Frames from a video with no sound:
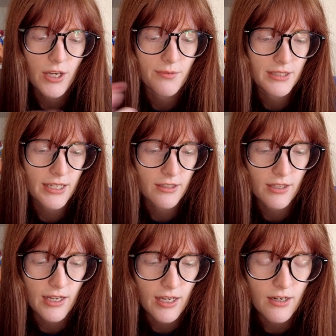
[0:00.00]
I would like
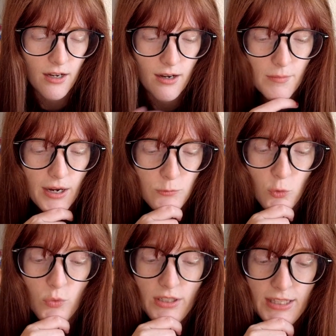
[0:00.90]
that.
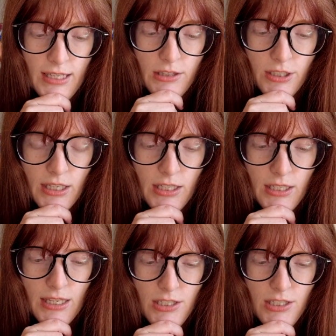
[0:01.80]
I'm really looking